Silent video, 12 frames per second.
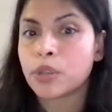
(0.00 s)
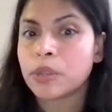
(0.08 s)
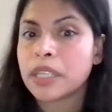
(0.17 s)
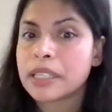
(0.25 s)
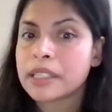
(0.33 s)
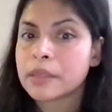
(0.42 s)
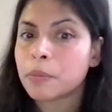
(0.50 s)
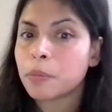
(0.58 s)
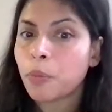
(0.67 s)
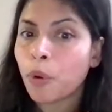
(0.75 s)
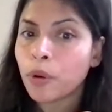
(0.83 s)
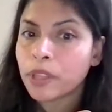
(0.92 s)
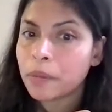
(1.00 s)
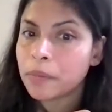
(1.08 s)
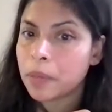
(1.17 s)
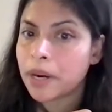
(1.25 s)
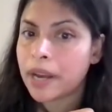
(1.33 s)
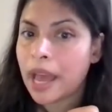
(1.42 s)
So this is, both of
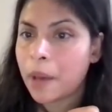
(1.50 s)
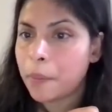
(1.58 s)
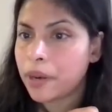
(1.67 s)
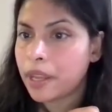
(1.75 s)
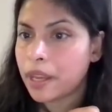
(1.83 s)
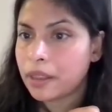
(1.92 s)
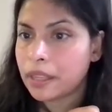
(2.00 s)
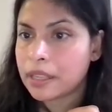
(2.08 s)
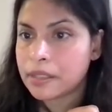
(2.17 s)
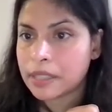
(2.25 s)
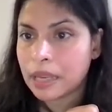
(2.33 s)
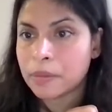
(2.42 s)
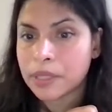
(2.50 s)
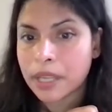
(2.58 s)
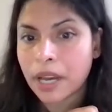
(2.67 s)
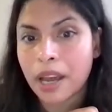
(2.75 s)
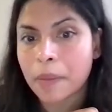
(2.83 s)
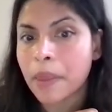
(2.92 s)
them are happening at the same
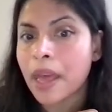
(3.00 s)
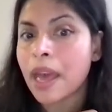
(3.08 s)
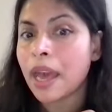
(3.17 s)
time.